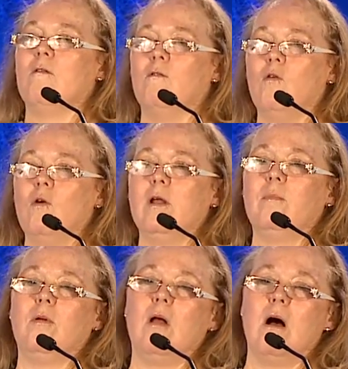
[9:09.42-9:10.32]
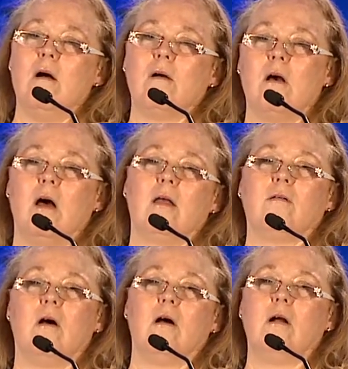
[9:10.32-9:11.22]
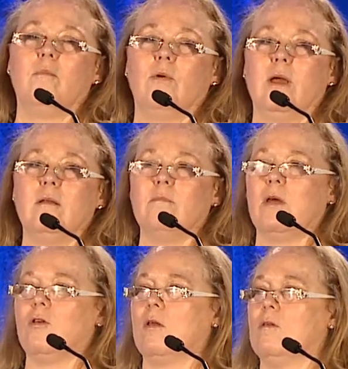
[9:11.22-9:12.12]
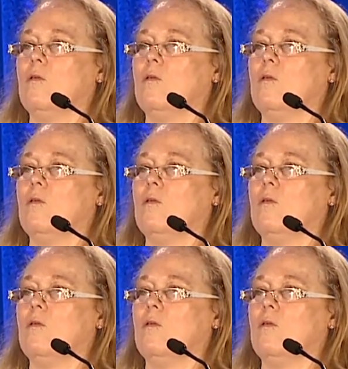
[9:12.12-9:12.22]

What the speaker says: avoidable all-cause harm readmissions,